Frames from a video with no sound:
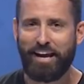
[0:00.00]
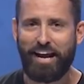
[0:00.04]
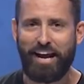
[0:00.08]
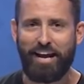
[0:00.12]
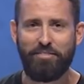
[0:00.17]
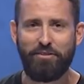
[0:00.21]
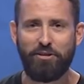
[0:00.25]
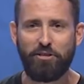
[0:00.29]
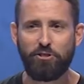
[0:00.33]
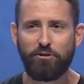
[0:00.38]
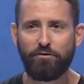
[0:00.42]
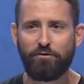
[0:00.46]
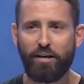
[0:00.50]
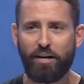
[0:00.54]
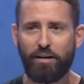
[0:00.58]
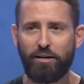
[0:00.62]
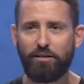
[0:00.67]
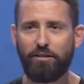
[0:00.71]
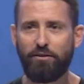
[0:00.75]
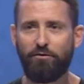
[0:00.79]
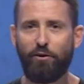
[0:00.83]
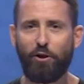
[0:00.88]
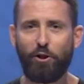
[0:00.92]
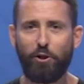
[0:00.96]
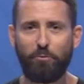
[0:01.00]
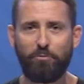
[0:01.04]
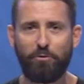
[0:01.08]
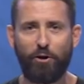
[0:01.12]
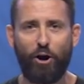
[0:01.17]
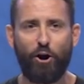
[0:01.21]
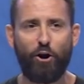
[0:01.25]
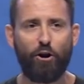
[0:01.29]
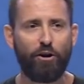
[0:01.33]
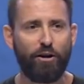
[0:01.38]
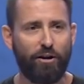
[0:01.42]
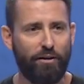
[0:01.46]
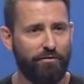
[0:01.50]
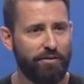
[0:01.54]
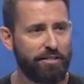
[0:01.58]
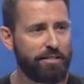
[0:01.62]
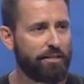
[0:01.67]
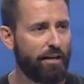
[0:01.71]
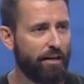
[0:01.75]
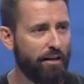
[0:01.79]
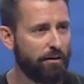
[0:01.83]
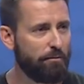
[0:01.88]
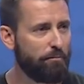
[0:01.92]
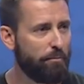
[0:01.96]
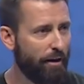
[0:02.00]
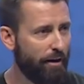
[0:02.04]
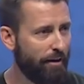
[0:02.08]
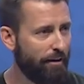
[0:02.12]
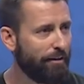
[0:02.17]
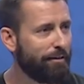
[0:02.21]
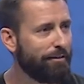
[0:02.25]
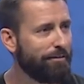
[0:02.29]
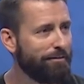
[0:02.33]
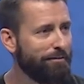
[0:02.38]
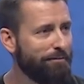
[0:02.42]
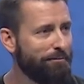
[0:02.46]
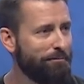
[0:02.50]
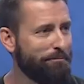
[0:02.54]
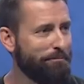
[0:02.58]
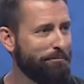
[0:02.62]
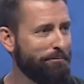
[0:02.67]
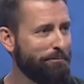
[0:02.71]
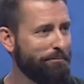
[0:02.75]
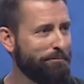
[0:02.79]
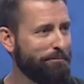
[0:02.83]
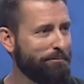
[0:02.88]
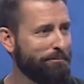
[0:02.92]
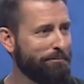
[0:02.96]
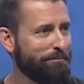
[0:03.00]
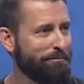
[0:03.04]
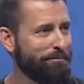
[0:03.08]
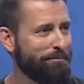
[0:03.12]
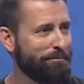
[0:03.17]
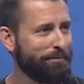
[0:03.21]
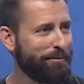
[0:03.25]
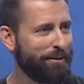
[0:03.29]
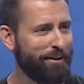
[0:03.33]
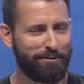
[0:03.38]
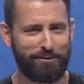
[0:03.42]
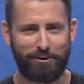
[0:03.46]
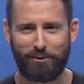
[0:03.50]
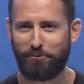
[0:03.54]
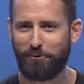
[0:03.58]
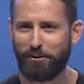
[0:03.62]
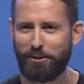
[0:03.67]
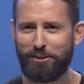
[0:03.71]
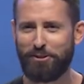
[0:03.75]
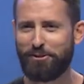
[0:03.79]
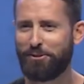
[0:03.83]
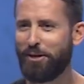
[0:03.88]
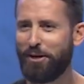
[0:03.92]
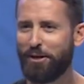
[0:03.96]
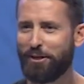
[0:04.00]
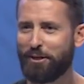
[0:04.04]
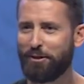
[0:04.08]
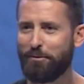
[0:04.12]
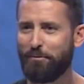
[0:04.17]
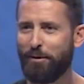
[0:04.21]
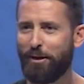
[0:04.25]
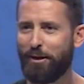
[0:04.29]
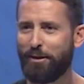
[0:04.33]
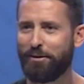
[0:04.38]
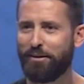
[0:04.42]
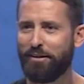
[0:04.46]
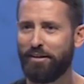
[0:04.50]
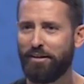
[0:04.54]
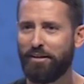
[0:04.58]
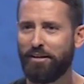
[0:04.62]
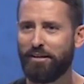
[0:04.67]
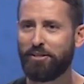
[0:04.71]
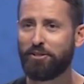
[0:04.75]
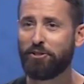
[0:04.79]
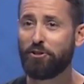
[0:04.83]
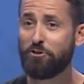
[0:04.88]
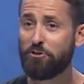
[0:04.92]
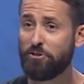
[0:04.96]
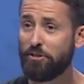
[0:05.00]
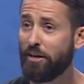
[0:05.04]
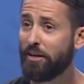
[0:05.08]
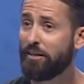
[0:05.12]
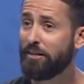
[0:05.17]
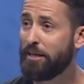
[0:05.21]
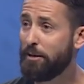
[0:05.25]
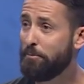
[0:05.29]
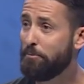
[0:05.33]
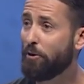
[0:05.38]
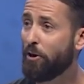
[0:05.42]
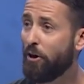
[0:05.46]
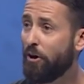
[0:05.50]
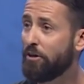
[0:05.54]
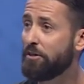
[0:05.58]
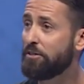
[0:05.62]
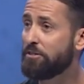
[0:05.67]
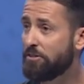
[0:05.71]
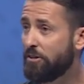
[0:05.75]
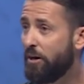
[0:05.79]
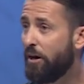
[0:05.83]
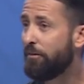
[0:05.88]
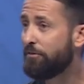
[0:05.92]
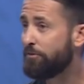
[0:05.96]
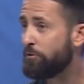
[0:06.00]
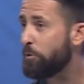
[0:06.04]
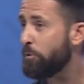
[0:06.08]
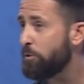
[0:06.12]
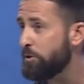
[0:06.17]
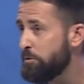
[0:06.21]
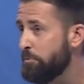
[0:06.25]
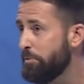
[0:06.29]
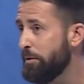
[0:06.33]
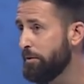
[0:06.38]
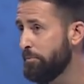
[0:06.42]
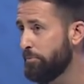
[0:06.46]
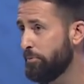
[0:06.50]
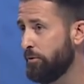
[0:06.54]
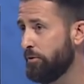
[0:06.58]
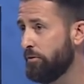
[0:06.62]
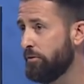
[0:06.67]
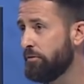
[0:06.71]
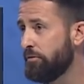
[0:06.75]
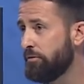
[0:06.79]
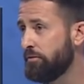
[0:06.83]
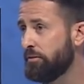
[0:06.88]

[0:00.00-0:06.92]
And then you've got to develop the heart of a teddy bear I was like, What are you talking about? And he goes, You got to keep your heart soft towards people.